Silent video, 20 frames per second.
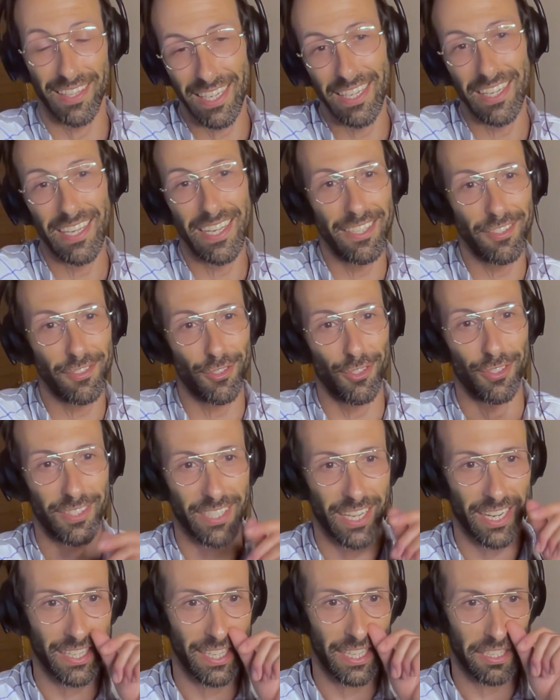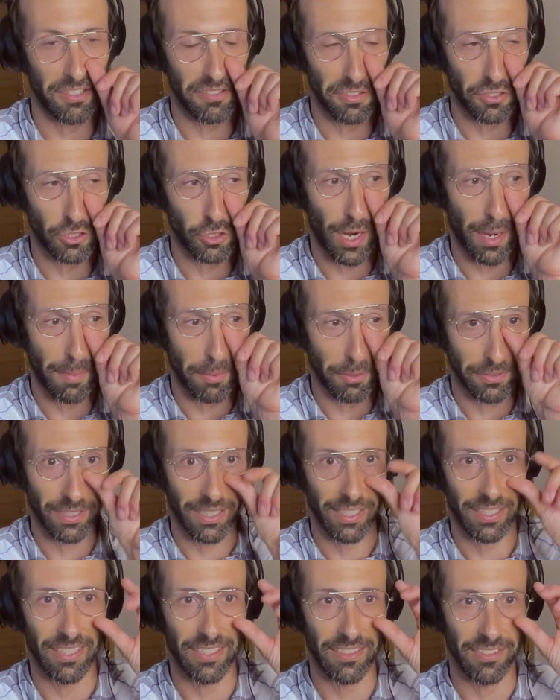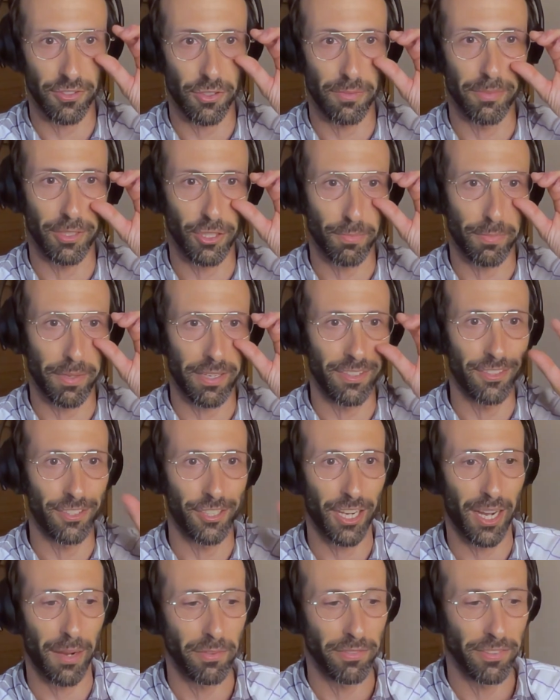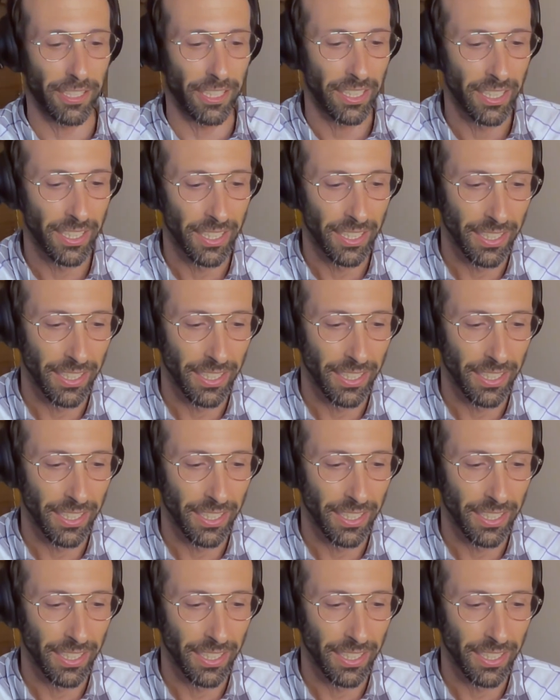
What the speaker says: Eastern techniques and tribal techniques do a much better job of it.